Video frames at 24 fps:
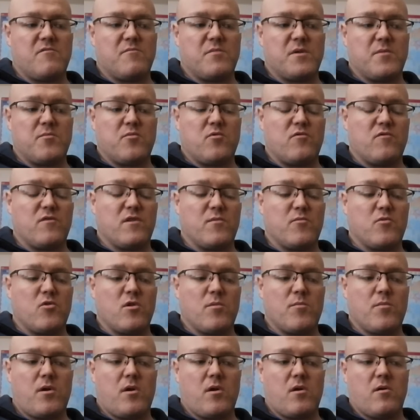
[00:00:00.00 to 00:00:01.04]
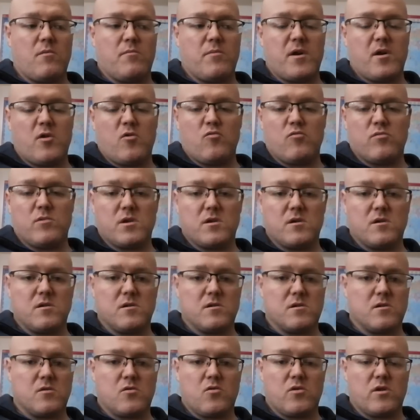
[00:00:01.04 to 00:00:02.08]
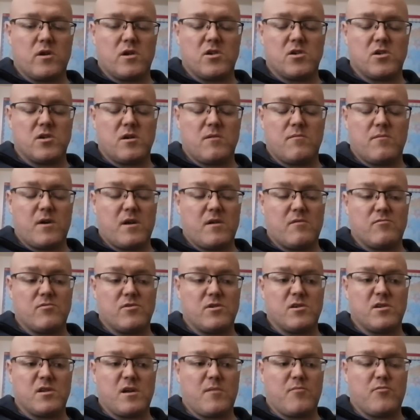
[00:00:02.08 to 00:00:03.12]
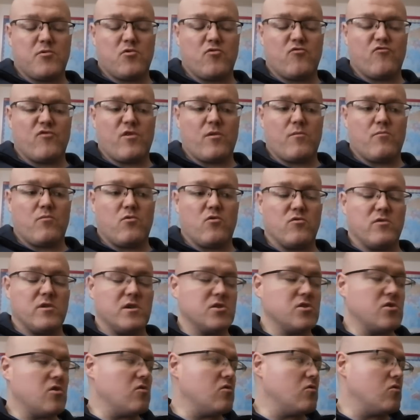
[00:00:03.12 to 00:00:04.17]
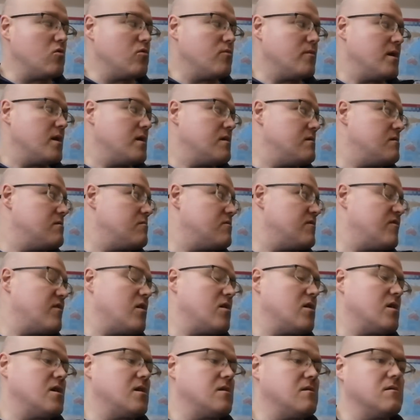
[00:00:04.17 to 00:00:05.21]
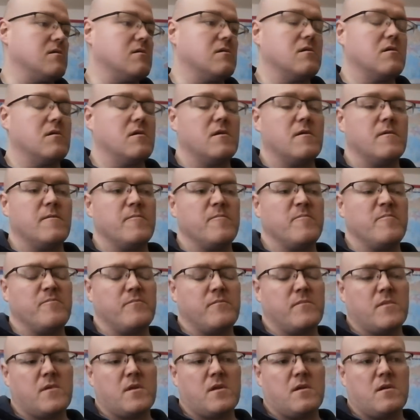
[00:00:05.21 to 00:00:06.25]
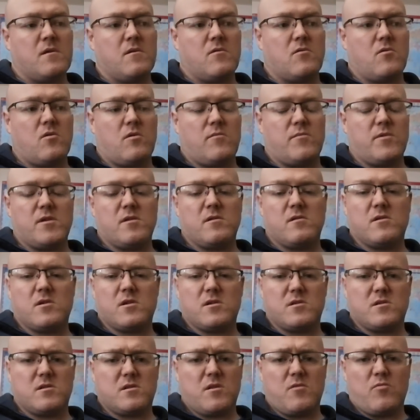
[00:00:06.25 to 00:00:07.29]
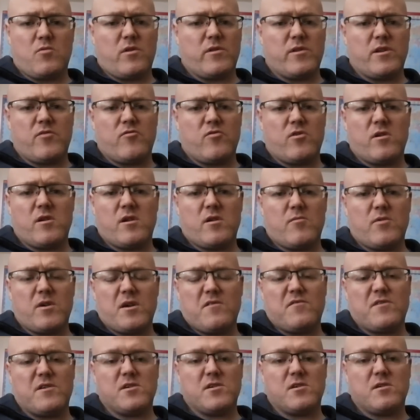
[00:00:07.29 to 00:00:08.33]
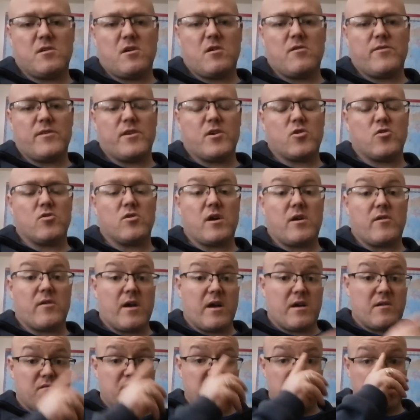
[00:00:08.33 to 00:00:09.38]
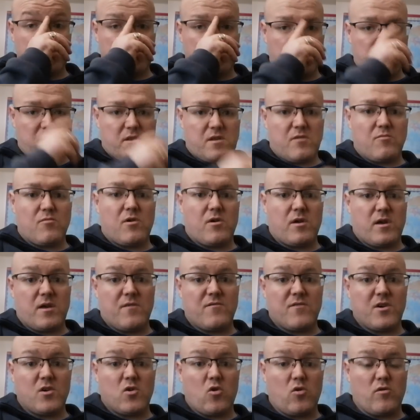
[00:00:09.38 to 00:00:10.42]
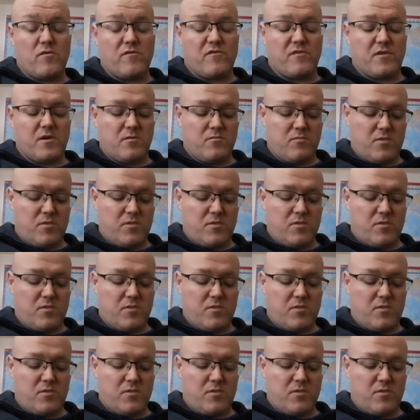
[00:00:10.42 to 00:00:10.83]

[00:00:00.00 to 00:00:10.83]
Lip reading: People have come out of the pub, helped us and all this shit, man. It was just a pure rumble in the jungle, man. It was fucking, you know what I mean? Because they weren't running away for us or nothing. They could have ran for us, but they were heavy going for it.